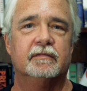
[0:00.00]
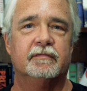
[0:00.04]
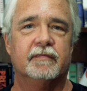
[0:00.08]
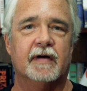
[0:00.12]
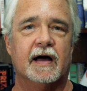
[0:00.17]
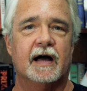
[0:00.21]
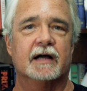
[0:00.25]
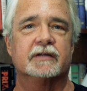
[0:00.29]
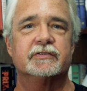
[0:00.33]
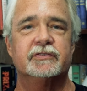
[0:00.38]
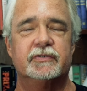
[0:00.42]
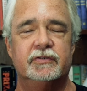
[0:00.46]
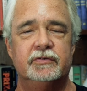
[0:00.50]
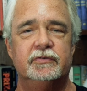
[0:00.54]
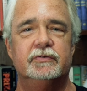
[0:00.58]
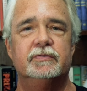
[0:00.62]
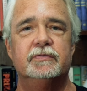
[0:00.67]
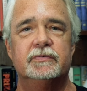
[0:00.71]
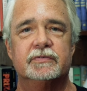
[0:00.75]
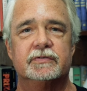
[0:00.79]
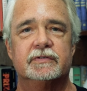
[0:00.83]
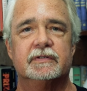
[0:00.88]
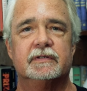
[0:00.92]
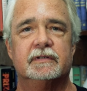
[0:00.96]
Fox
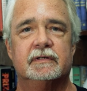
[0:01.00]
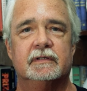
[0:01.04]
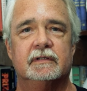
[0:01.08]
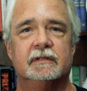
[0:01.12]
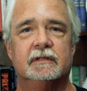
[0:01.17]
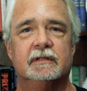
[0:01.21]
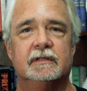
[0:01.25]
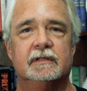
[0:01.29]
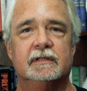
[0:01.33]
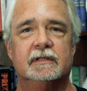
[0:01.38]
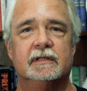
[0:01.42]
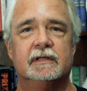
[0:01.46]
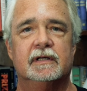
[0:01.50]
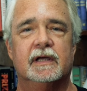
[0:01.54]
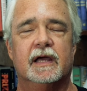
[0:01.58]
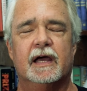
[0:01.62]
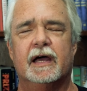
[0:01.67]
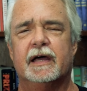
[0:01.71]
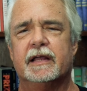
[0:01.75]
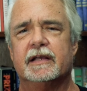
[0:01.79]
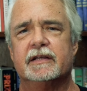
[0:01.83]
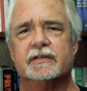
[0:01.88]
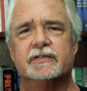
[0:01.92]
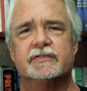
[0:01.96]
News,
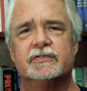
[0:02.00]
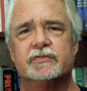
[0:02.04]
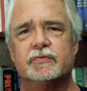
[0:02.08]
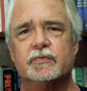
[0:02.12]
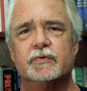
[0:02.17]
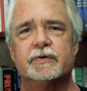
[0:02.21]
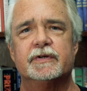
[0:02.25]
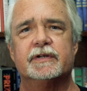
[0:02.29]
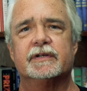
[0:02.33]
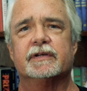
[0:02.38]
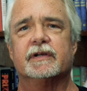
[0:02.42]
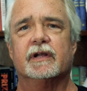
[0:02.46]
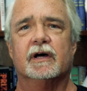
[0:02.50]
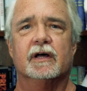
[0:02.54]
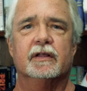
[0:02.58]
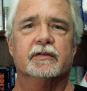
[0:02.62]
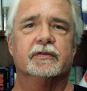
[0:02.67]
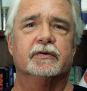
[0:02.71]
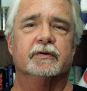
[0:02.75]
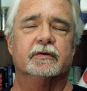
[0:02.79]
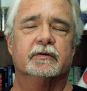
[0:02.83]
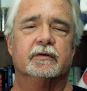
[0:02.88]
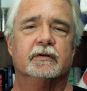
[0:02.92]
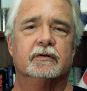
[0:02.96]
and assorted
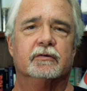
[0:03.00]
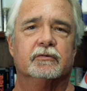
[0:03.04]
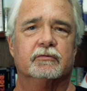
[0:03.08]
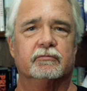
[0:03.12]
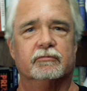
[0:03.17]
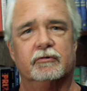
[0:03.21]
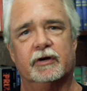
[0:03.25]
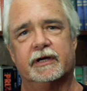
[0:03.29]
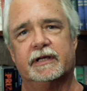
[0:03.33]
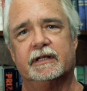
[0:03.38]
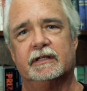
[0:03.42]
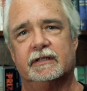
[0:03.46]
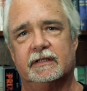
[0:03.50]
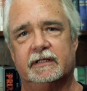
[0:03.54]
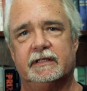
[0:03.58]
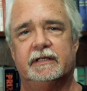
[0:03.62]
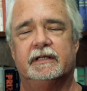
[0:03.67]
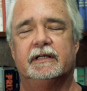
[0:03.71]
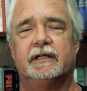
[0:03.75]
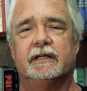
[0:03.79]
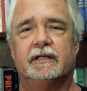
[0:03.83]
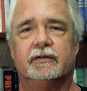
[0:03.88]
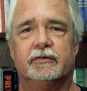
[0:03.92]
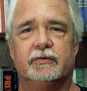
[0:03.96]
other
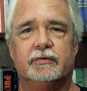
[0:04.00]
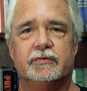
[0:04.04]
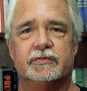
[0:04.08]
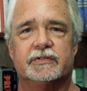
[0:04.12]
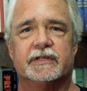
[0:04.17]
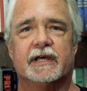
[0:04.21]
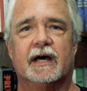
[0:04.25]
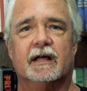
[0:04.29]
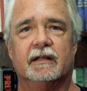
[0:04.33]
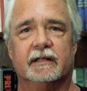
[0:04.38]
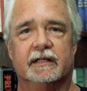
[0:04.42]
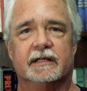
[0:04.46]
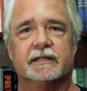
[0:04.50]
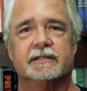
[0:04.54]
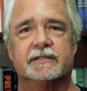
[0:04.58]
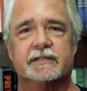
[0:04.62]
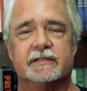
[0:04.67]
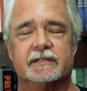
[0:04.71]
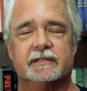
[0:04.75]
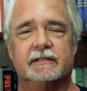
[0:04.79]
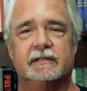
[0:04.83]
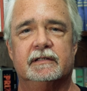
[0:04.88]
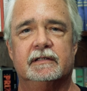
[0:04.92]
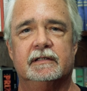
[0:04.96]
right-leaning news
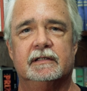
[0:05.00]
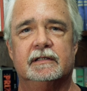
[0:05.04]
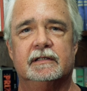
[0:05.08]
outlets,